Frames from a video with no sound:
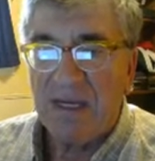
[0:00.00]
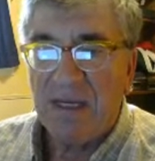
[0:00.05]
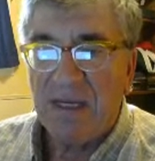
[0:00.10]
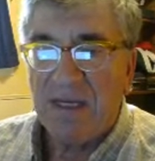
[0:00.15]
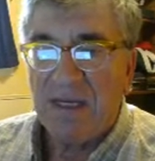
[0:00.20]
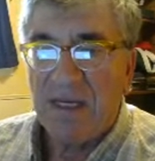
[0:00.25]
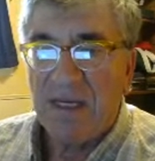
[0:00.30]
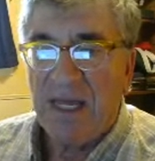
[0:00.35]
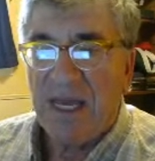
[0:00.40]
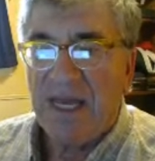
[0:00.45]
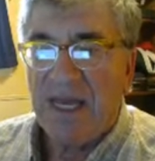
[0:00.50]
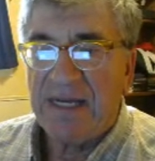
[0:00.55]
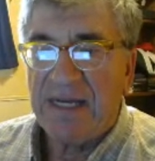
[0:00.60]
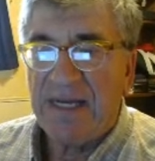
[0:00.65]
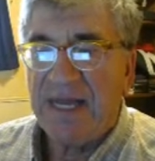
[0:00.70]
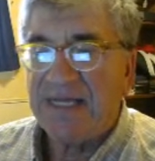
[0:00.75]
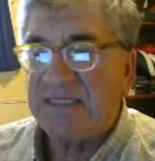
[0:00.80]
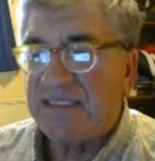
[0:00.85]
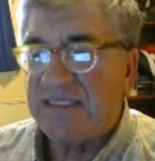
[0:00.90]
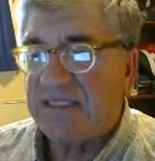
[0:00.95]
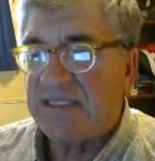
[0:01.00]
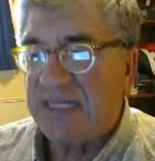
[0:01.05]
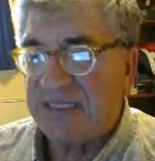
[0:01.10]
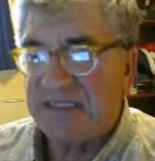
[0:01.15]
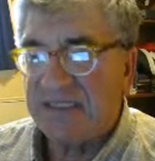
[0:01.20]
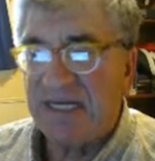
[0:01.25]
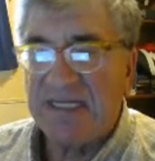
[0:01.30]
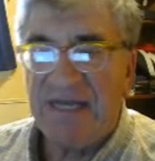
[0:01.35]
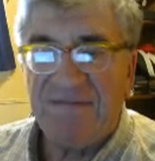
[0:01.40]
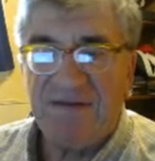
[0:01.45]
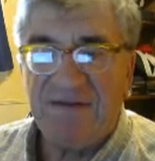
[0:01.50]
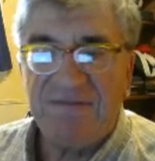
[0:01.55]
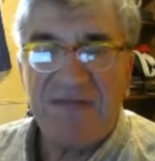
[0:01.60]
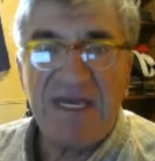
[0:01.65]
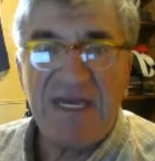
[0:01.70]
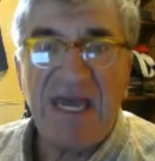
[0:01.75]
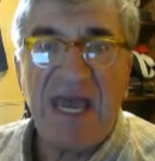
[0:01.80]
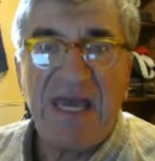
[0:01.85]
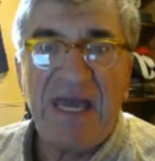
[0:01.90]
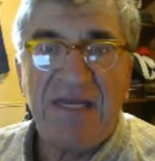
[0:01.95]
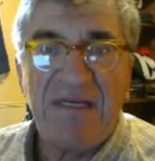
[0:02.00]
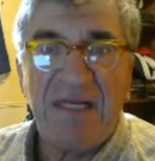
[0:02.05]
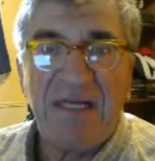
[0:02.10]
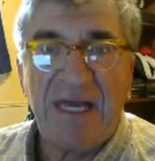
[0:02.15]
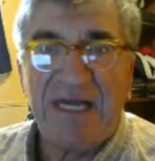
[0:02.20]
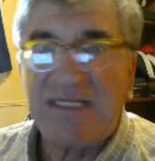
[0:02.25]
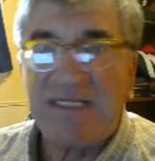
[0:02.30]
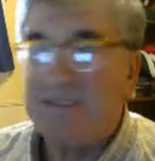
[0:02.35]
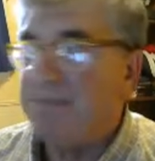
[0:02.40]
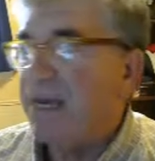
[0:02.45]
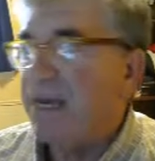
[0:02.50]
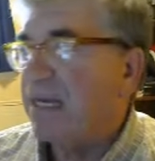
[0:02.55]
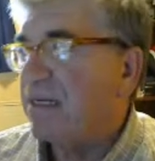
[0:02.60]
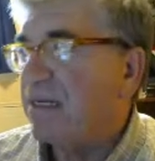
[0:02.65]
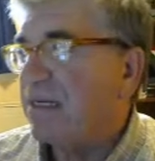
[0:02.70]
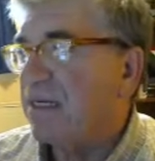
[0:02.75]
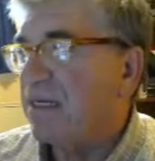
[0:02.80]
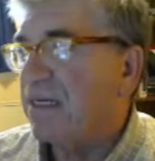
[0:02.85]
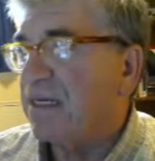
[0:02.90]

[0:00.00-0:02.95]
and has since 1958 has been